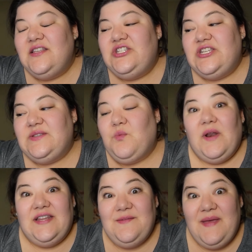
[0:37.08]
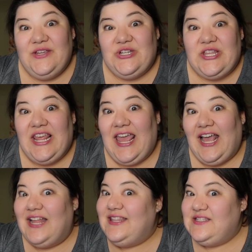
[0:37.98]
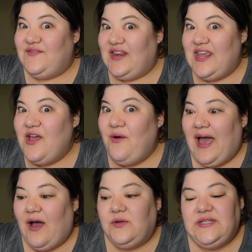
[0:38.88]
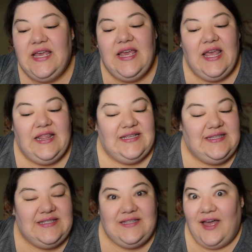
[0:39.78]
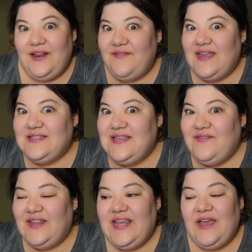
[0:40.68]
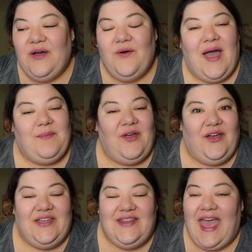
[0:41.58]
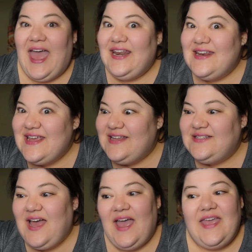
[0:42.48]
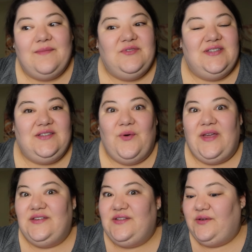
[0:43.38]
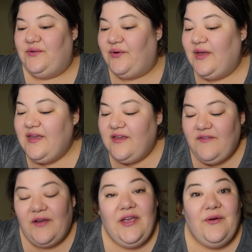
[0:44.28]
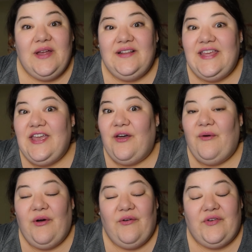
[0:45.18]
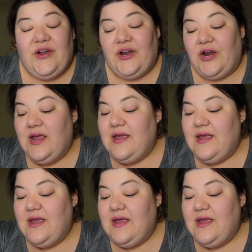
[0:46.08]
just wanted to make sure that I got this video out. This is not a fancy video. I'm not going to edit it. I am just going to very quickly go over